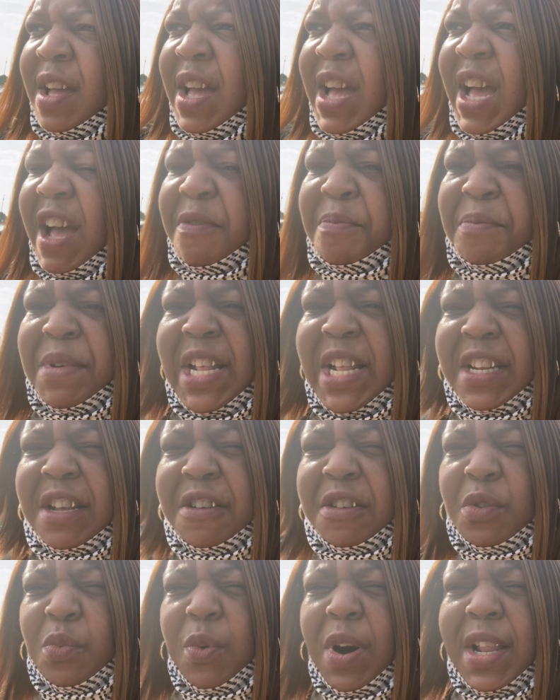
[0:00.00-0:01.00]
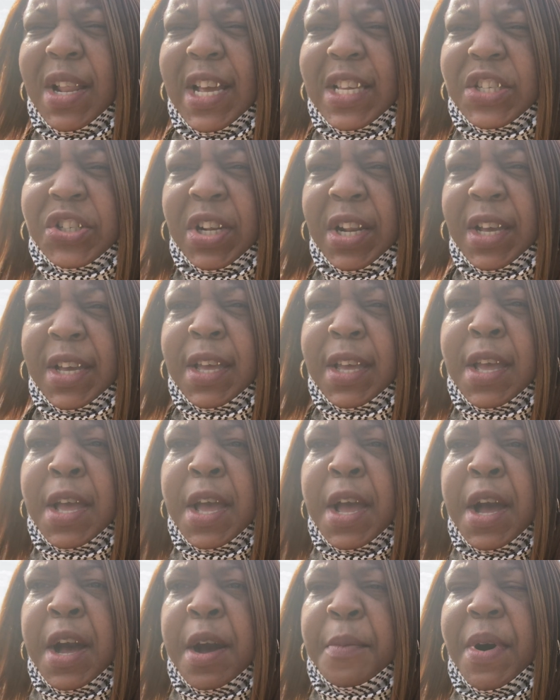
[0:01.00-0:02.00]
haven't been down there in a while actually,
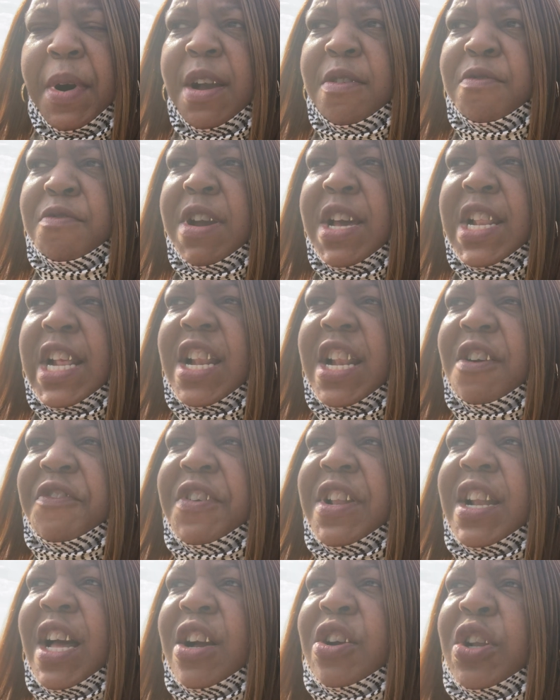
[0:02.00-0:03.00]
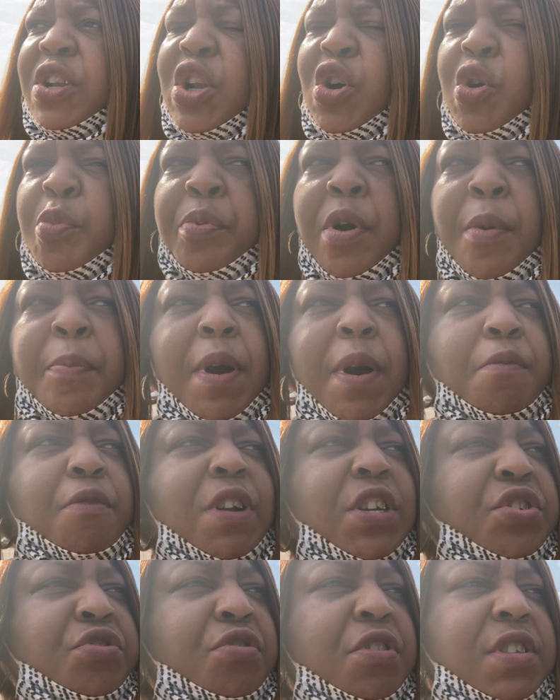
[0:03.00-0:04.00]
but I'm really loving like the little pop-up
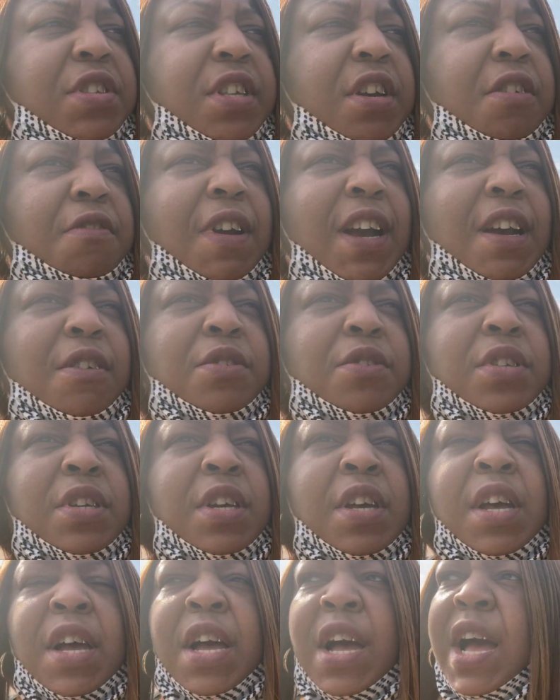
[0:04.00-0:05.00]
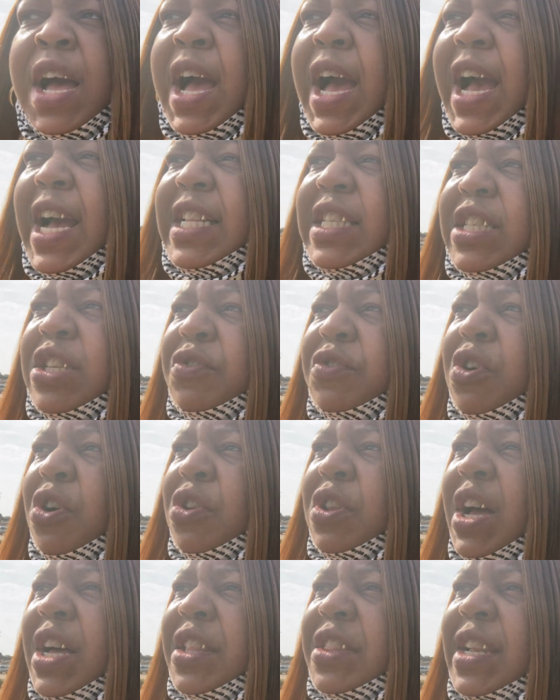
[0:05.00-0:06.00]
restaurants that are around, and you've got
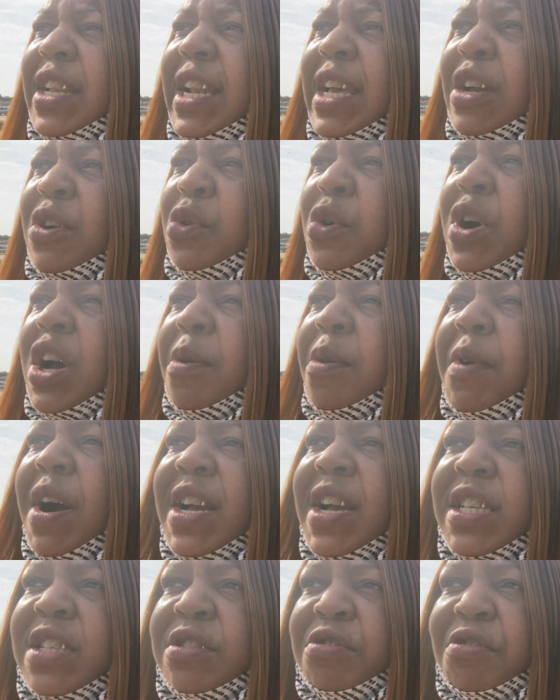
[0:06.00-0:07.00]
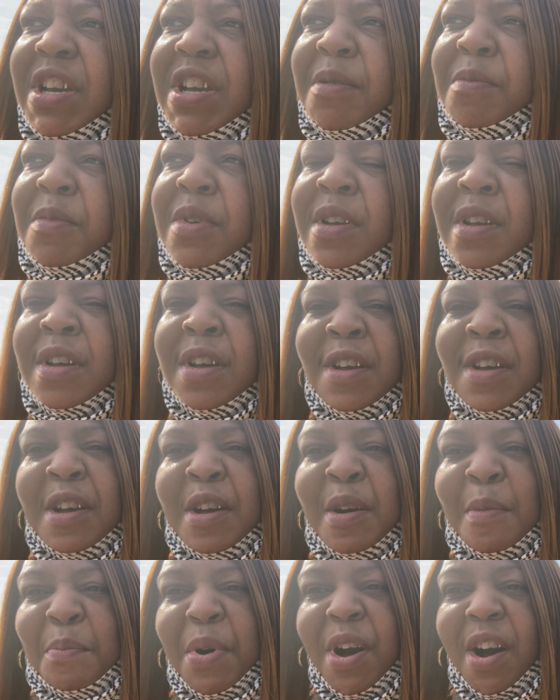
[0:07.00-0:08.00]
like the little um, ice cream
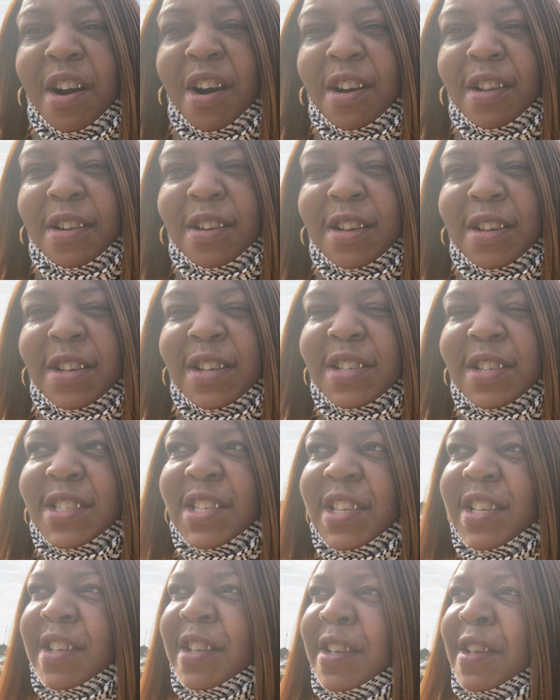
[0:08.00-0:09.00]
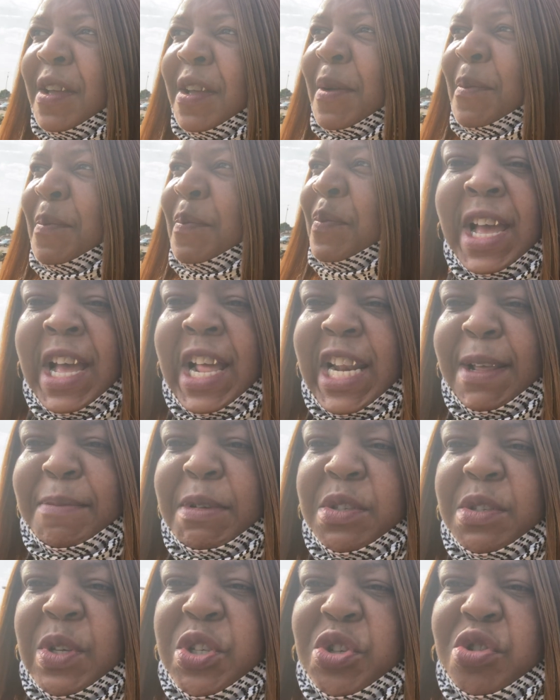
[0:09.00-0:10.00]
parlours. Let me
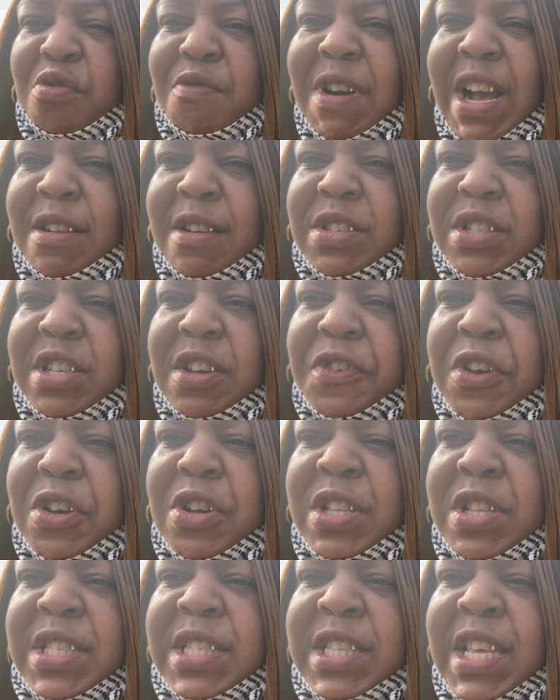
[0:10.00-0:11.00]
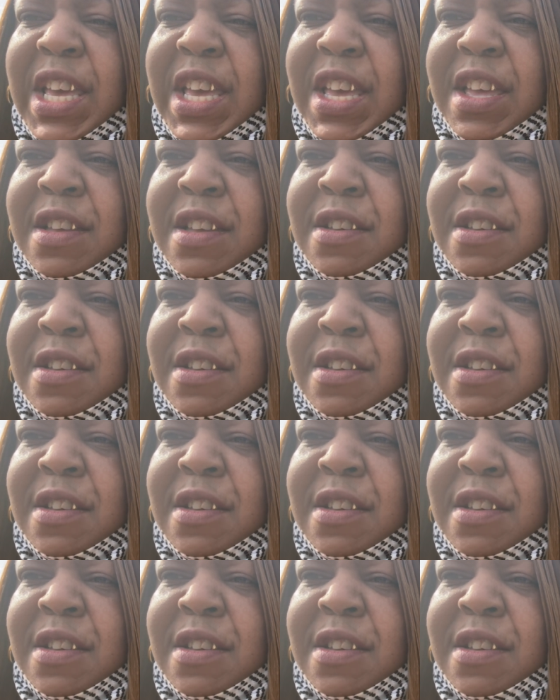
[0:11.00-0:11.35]
switch you around so if you can see.